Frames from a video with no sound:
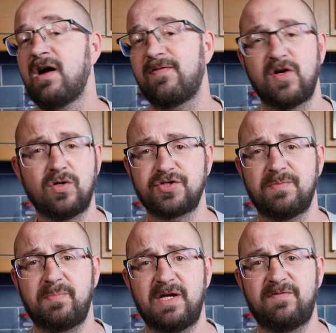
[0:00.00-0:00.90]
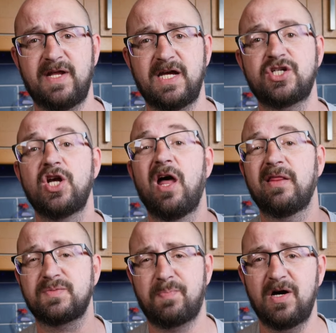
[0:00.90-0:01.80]
for an awesome beef dish
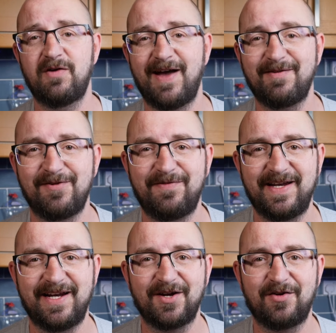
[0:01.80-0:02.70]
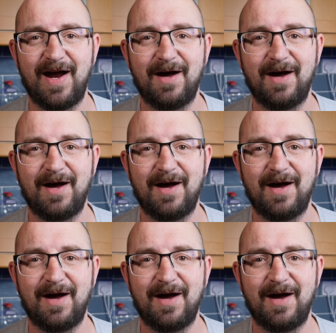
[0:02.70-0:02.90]
that's perfect for feeding the